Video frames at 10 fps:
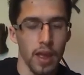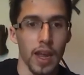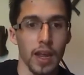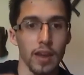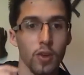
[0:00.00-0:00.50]

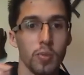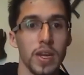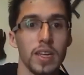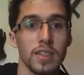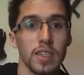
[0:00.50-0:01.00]
And
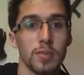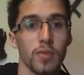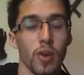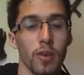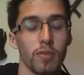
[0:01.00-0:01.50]
obediences,
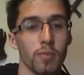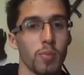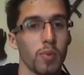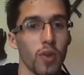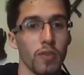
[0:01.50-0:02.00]
before
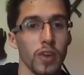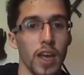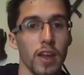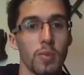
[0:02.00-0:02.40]
I forget,